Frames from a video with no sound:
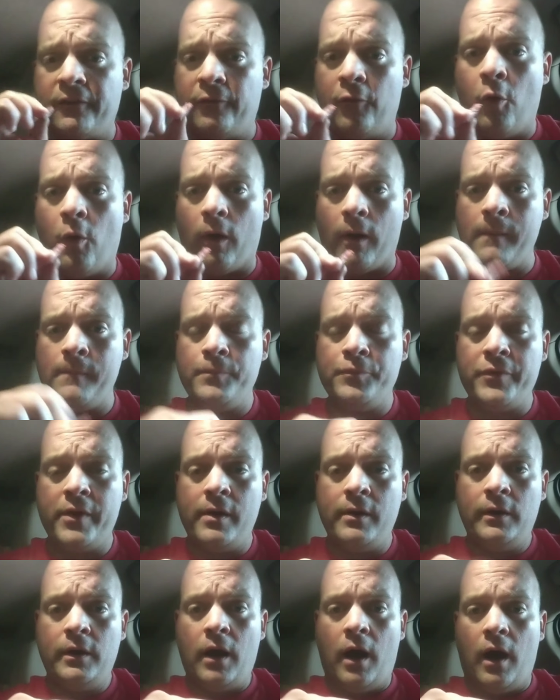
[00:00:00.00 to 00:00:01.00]
4
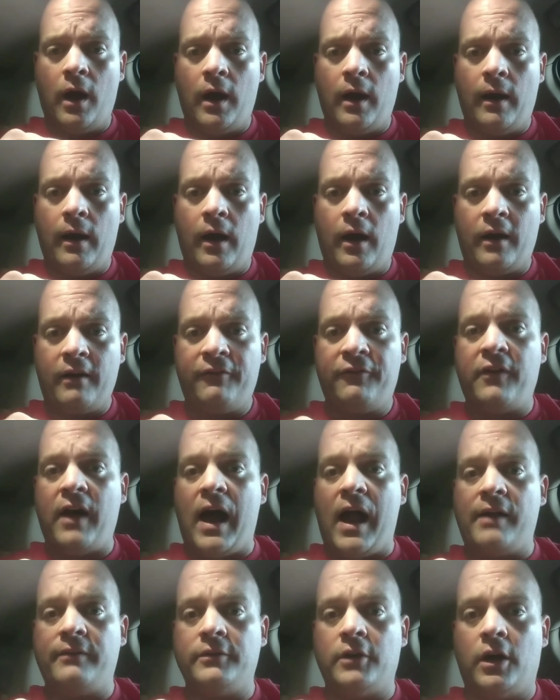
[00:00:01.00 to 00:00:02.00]
out of
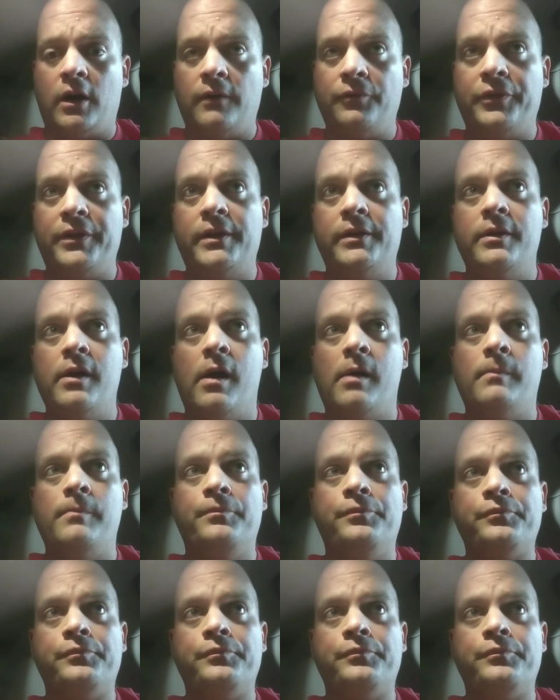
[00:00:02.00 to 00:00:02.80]
5 on the